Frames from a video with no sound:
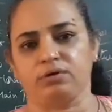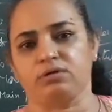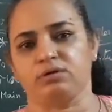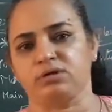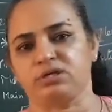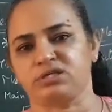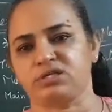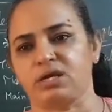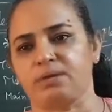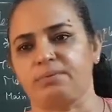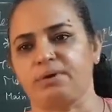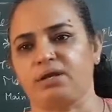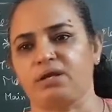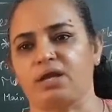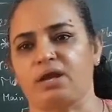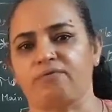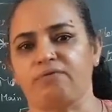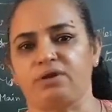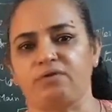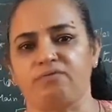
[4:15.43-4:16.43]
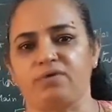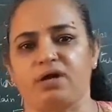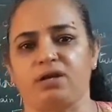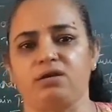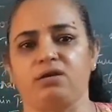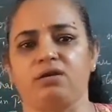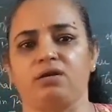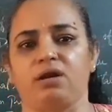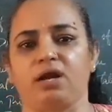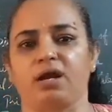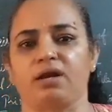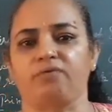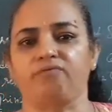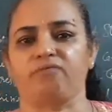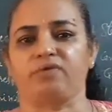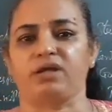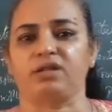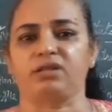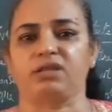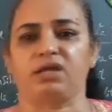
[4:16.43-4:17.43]
disturbing everyone, and
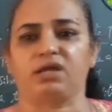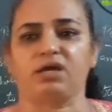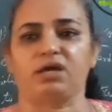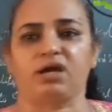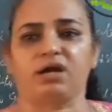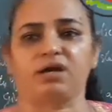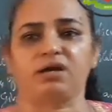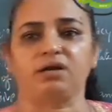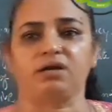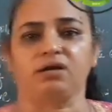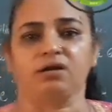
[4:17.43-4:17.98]
when they are